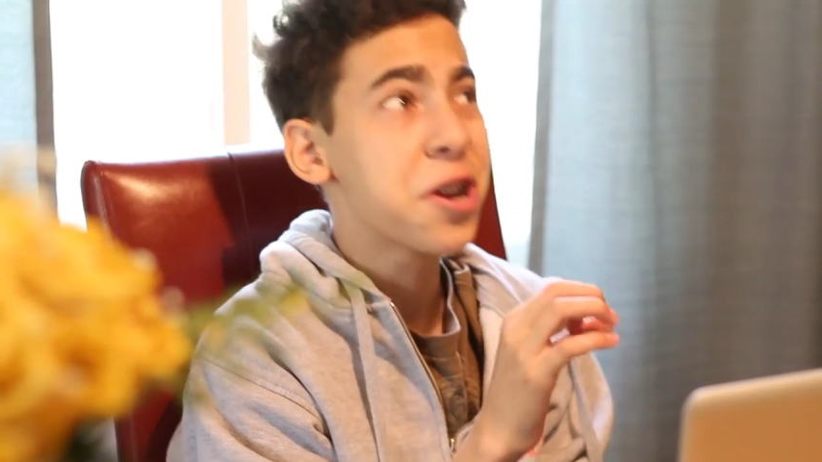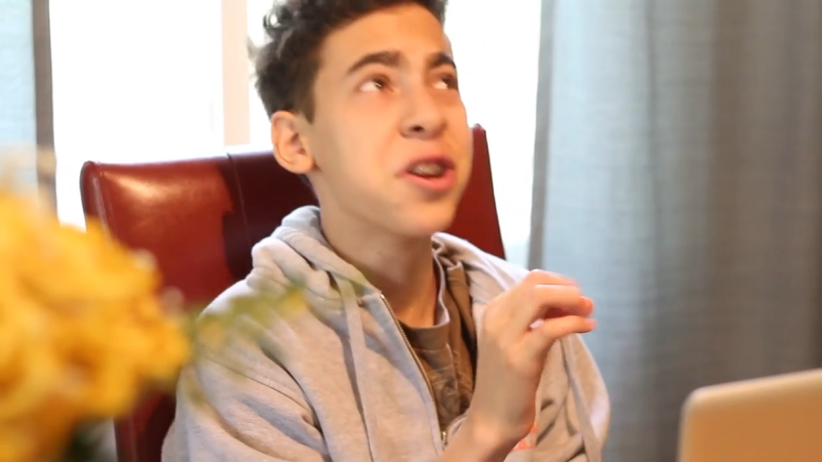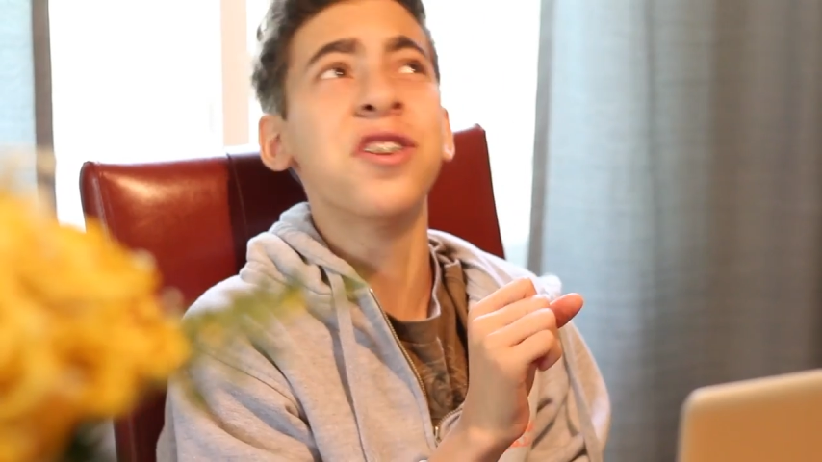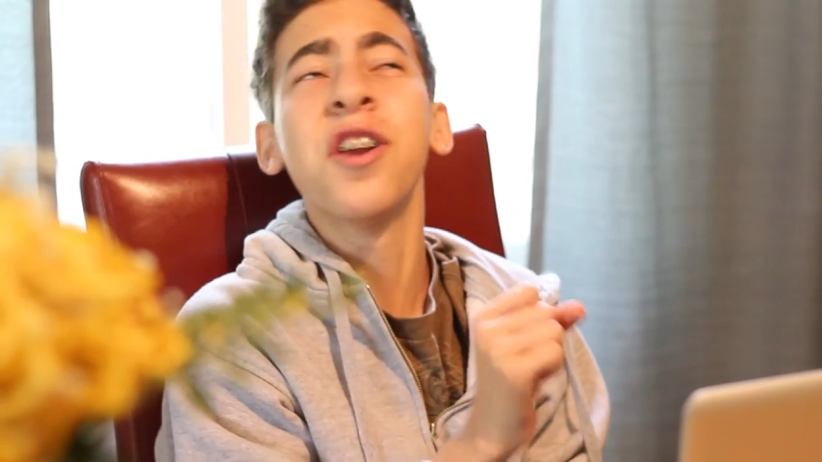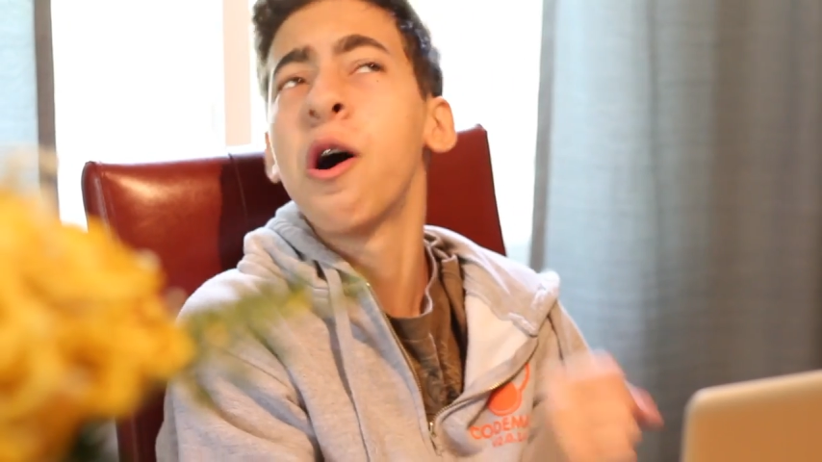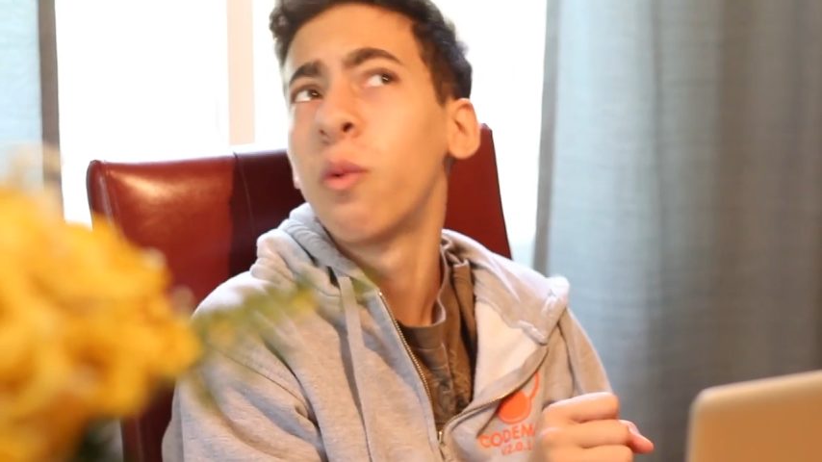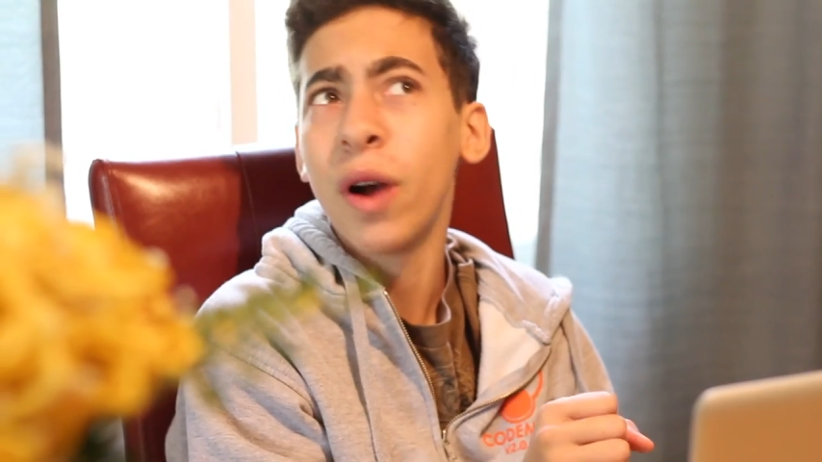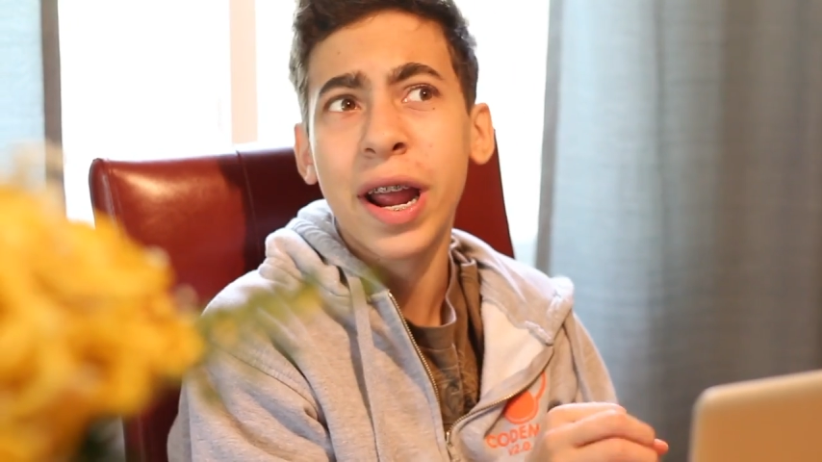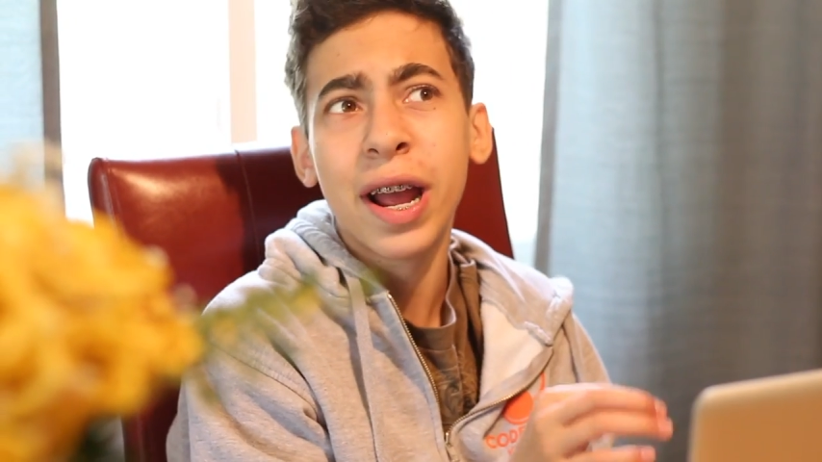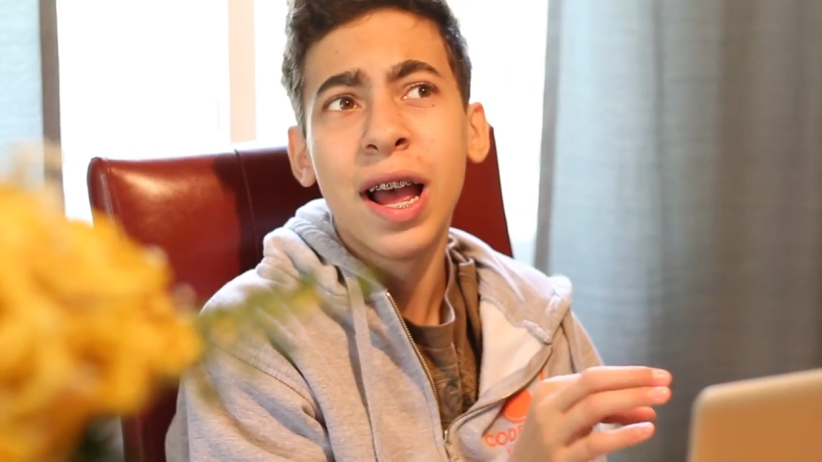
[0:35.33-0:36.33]
No
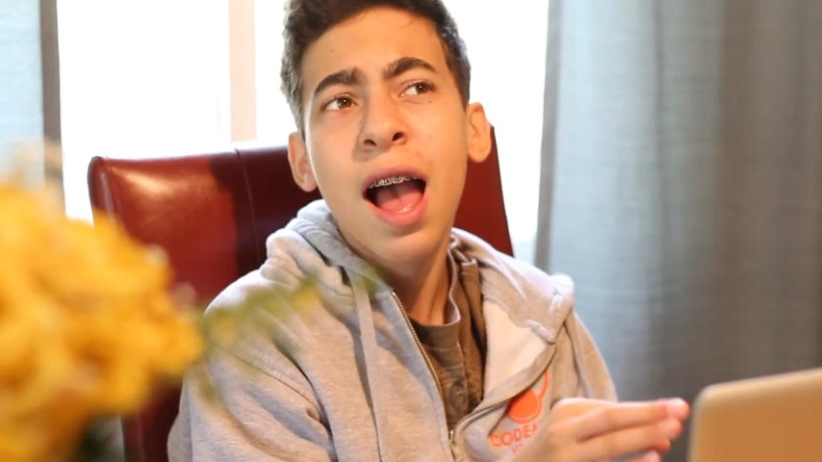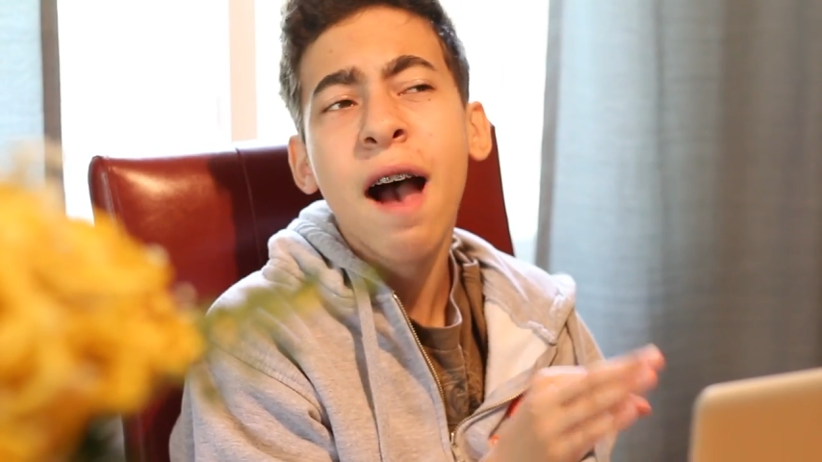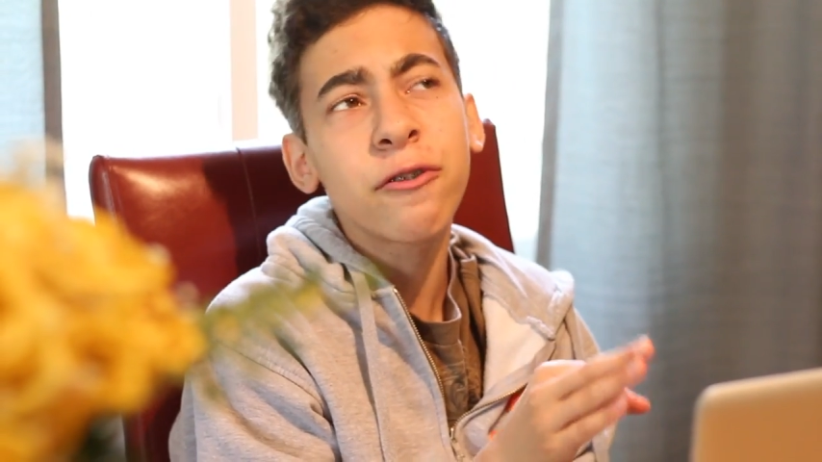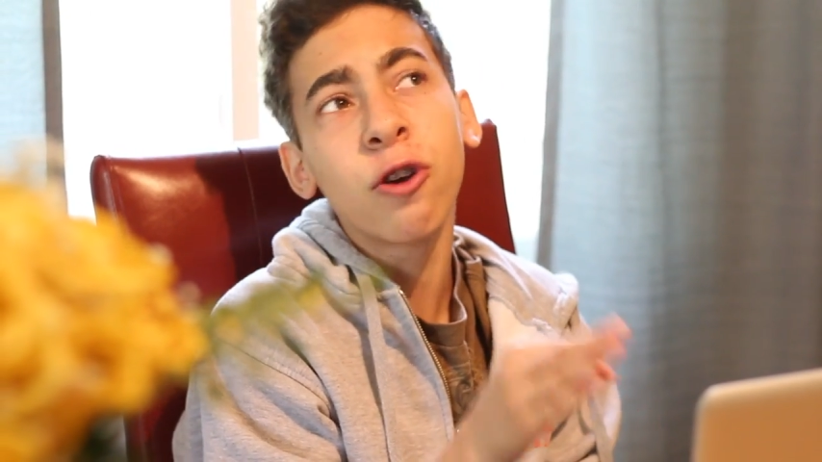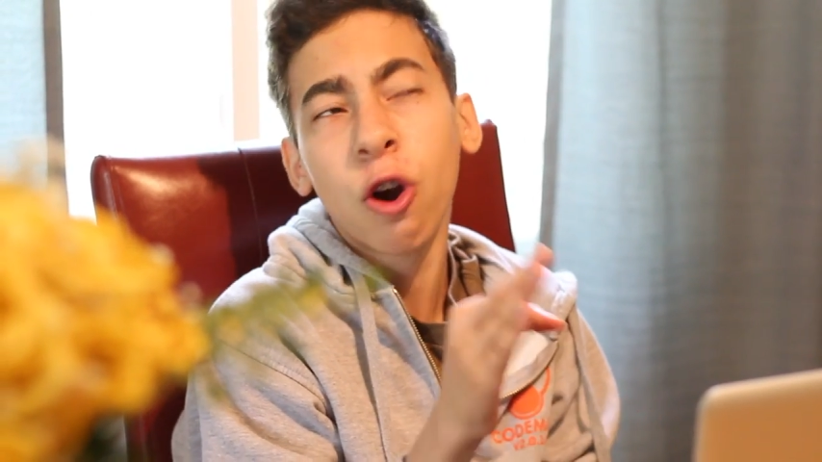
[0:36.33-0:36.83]
way. Have you